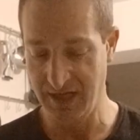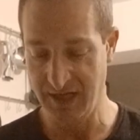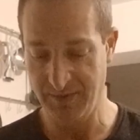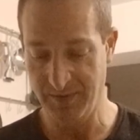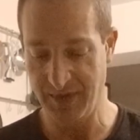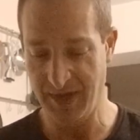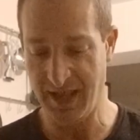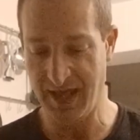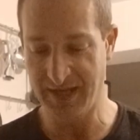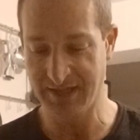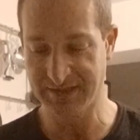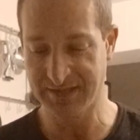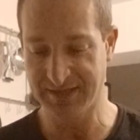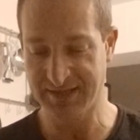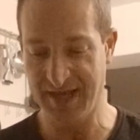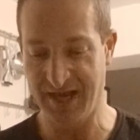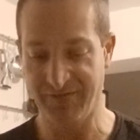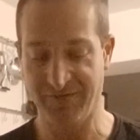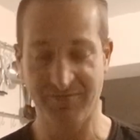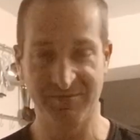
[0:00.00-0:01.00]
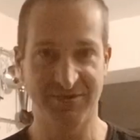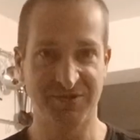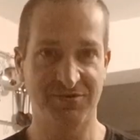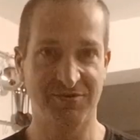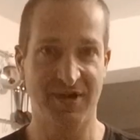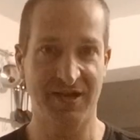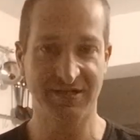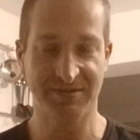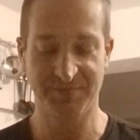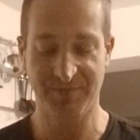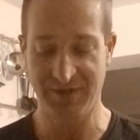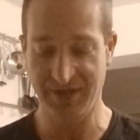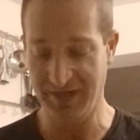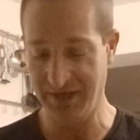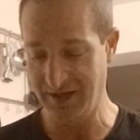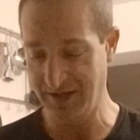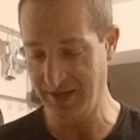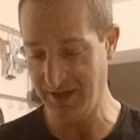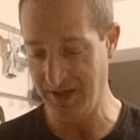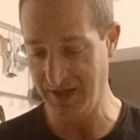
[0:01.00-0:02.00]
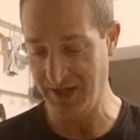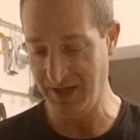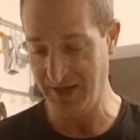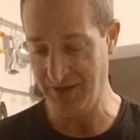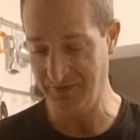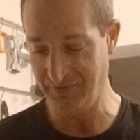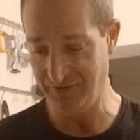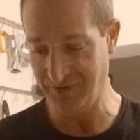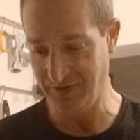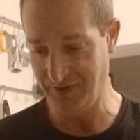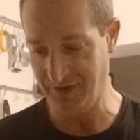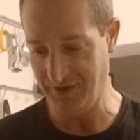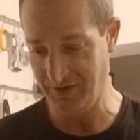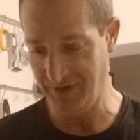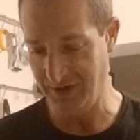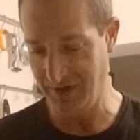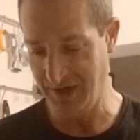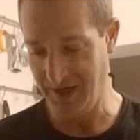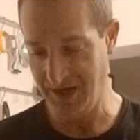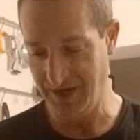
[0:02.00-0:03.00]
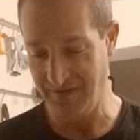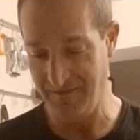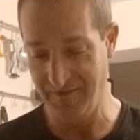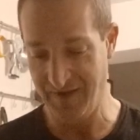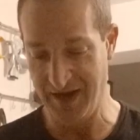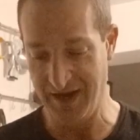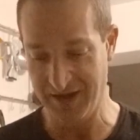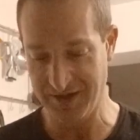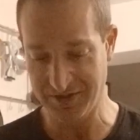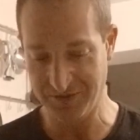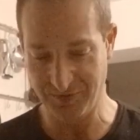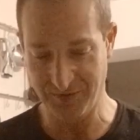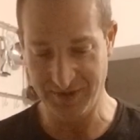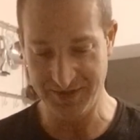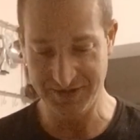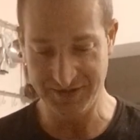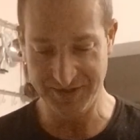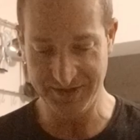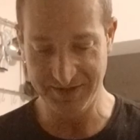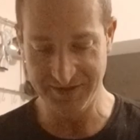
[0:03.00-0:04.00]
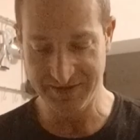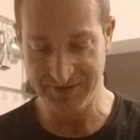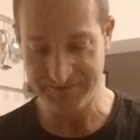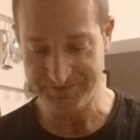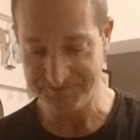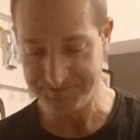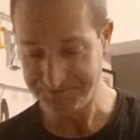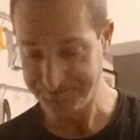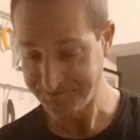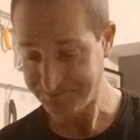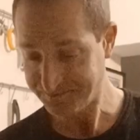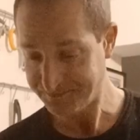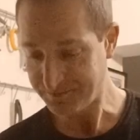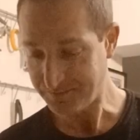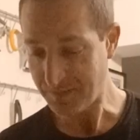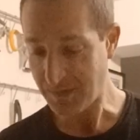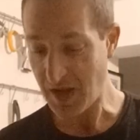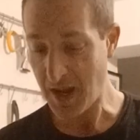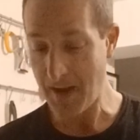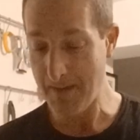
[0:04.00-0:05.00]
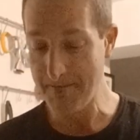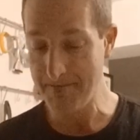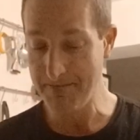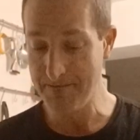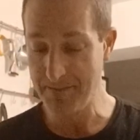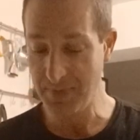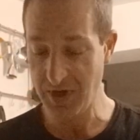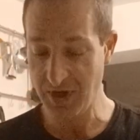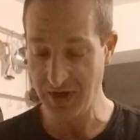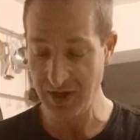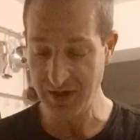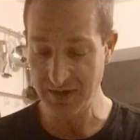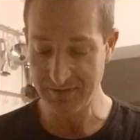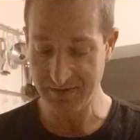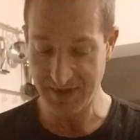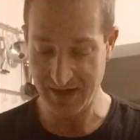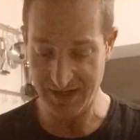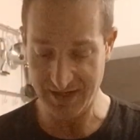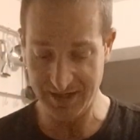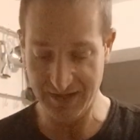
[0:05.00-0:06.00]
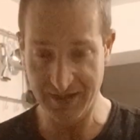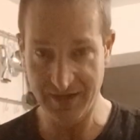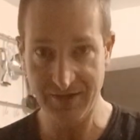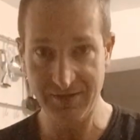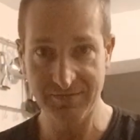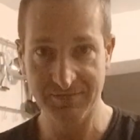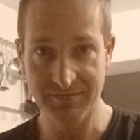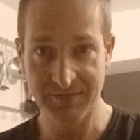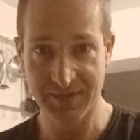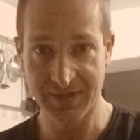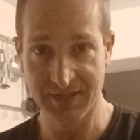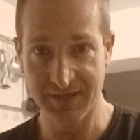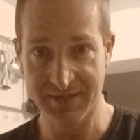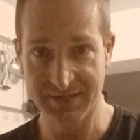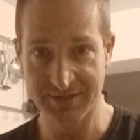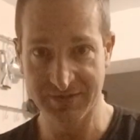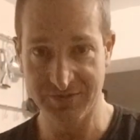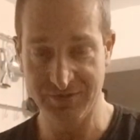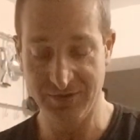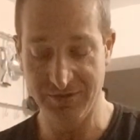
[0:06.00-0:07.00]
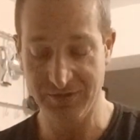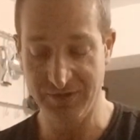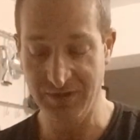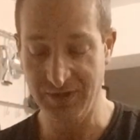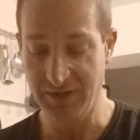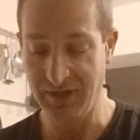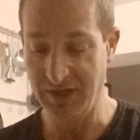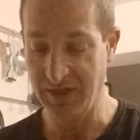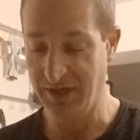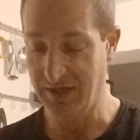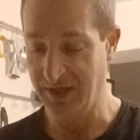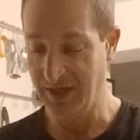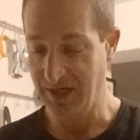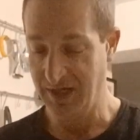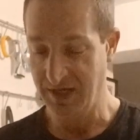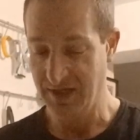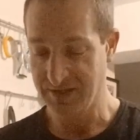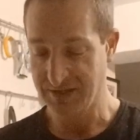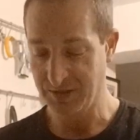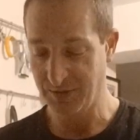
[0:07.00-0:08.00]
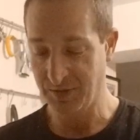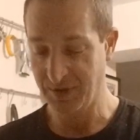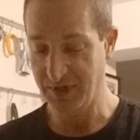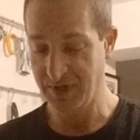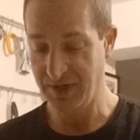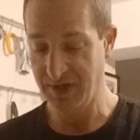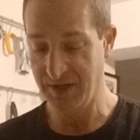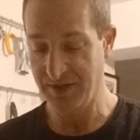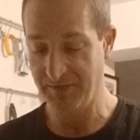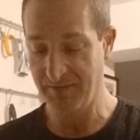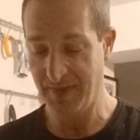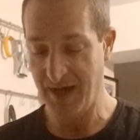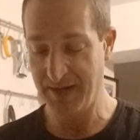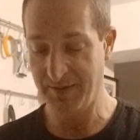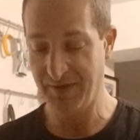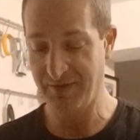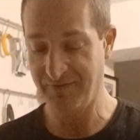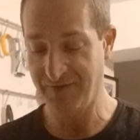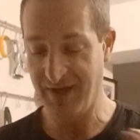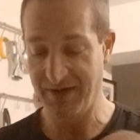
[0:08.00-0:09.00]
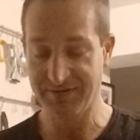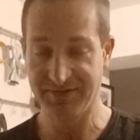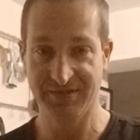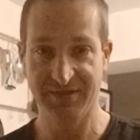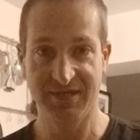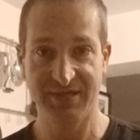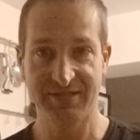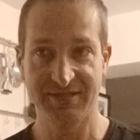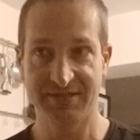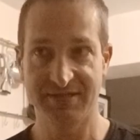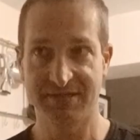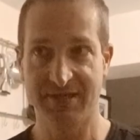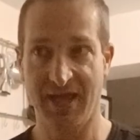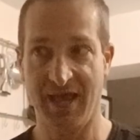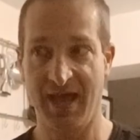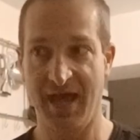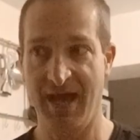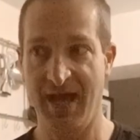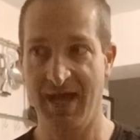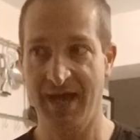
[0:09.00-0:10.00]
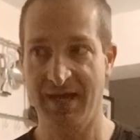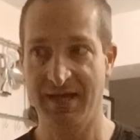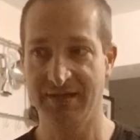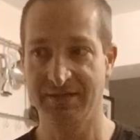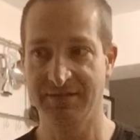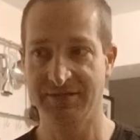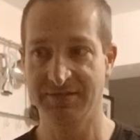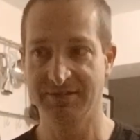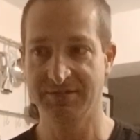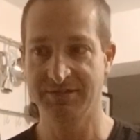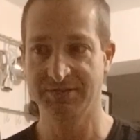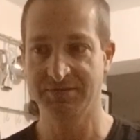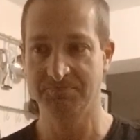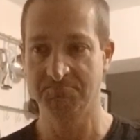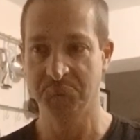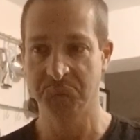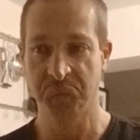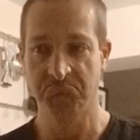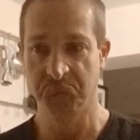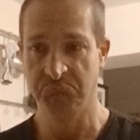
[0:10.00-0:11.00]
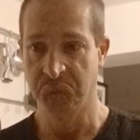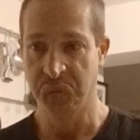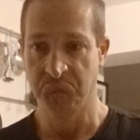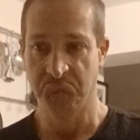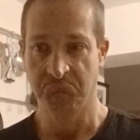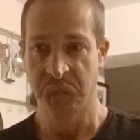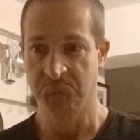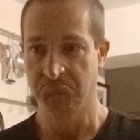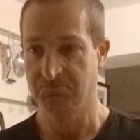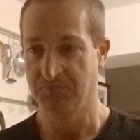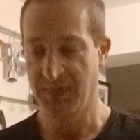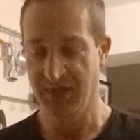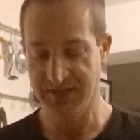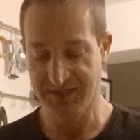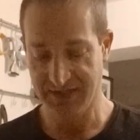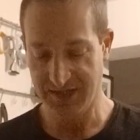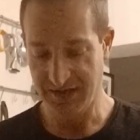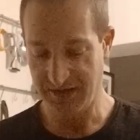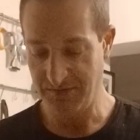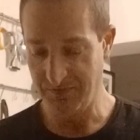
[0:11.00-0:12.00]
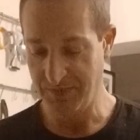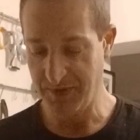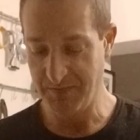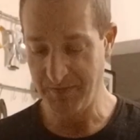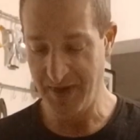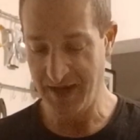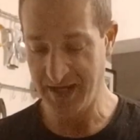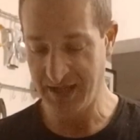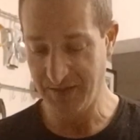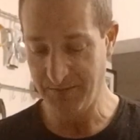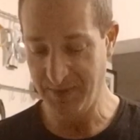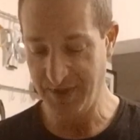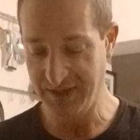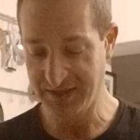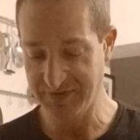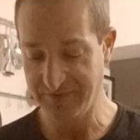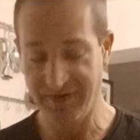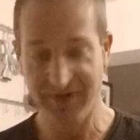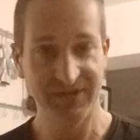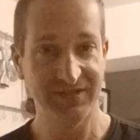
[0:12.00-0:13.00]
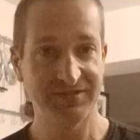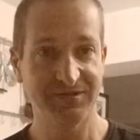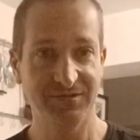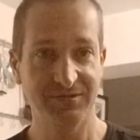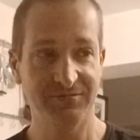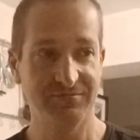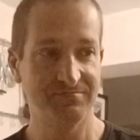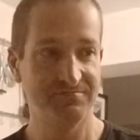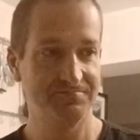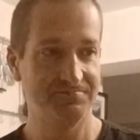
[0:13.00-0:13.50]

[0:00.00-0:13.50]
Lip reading: I like to start from scratch, for various reasons. But there you go, it's done. So we're gonna add a bit of flour to this, and that's it. I'll be making the pizza very soon.